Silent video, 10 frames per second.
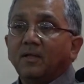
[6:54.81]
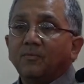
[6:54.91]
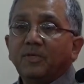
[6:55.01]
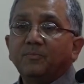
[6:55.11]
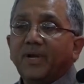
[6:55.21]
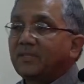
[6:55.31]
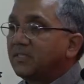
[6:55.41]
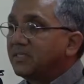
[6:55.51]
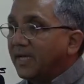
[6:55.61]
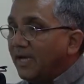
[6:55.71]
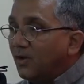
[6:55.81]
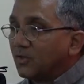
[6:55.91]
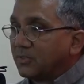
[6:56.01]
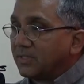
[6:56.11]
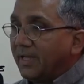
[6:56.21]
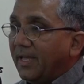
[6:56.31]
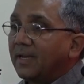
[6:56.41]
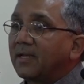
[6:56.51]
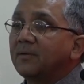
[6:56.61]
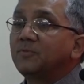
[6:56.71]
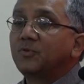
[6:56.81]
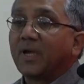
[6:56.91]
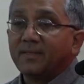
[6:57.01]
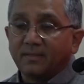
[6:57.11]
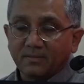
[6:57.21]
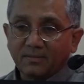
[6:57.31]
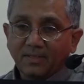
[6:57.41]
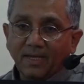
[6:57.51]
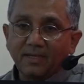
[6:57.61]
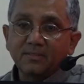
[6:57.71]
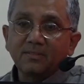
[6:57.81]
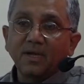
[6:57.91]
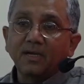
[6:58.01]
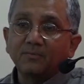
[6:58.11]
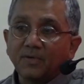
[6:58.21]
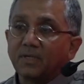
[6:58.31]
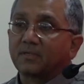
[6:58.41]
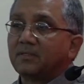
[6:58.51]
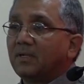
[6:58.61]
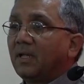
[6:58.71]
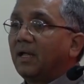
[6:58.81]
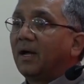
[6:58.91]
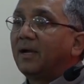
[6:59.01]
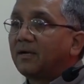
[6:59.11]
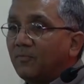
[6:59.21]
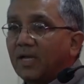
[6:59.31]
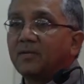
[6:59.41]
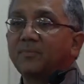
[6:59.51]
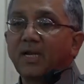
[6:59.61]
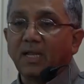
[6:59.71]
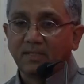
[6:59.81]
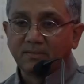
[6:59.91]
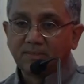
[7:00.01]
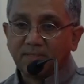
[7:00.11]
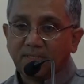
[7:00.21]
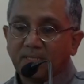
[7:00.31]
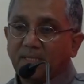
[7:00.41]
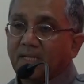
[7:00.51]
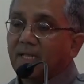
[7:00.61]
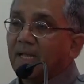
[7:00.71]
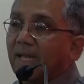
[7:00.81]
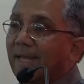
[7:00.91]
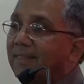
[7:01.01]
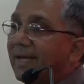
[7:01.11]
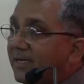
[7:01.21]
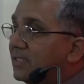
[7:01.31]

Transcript: we break the silos and come together and start work under one umbrella. And that